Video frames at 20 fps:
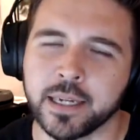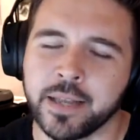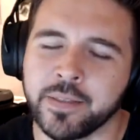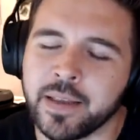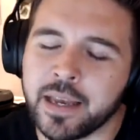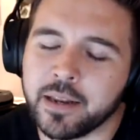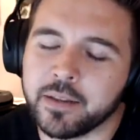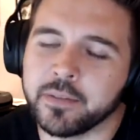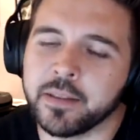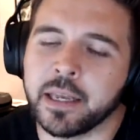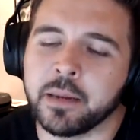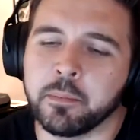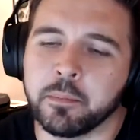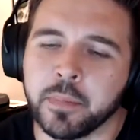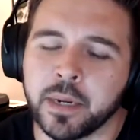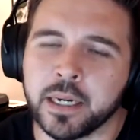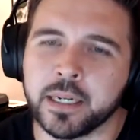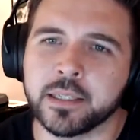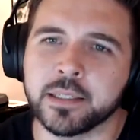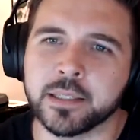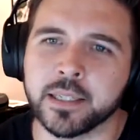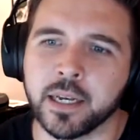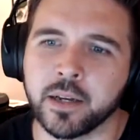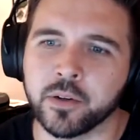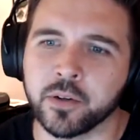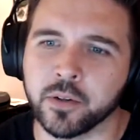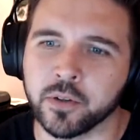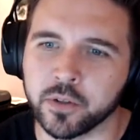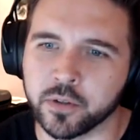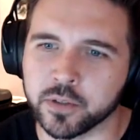And that may
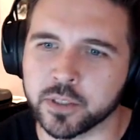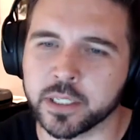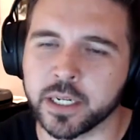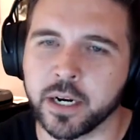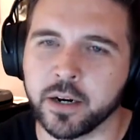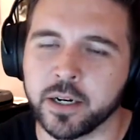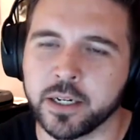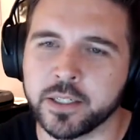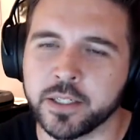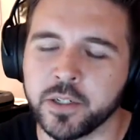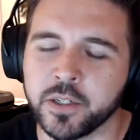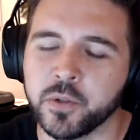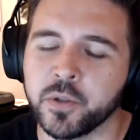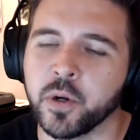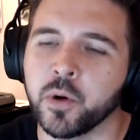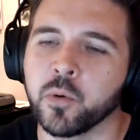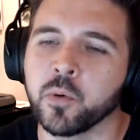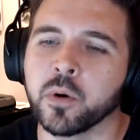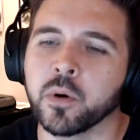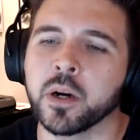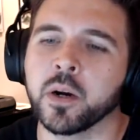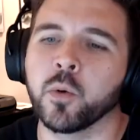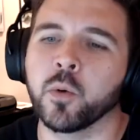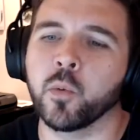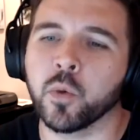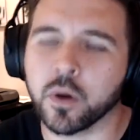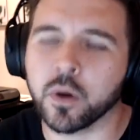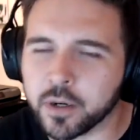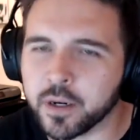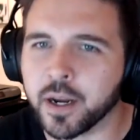sound a little scary to you. Don't worry,
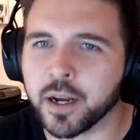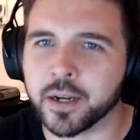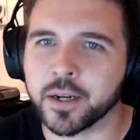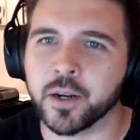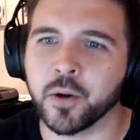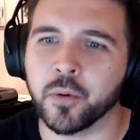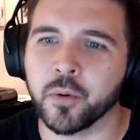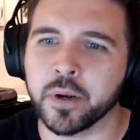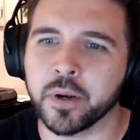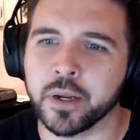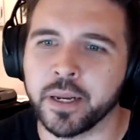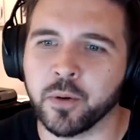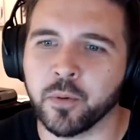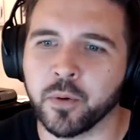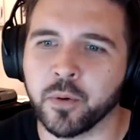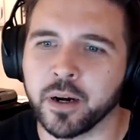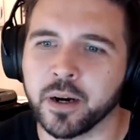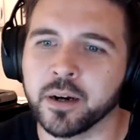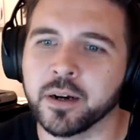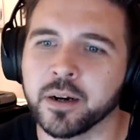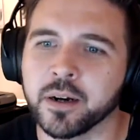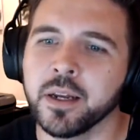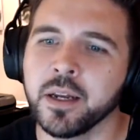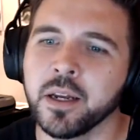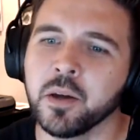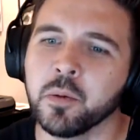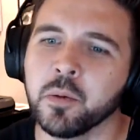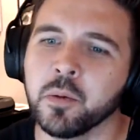we're not going anywhere.